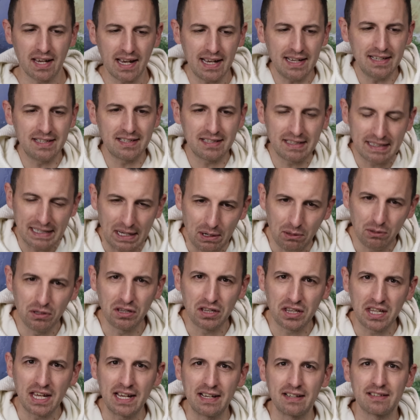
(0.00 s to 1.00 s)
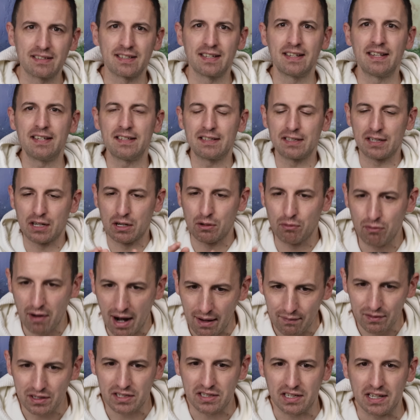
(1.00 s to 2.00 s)
he still thinks that it's
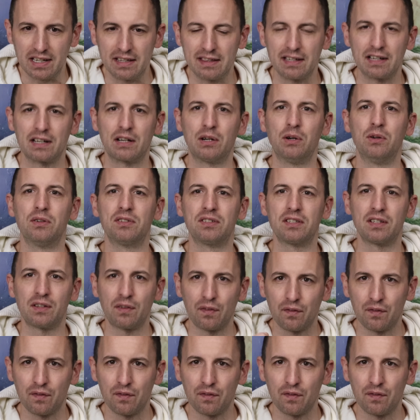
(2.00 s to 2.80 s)
gravity that causes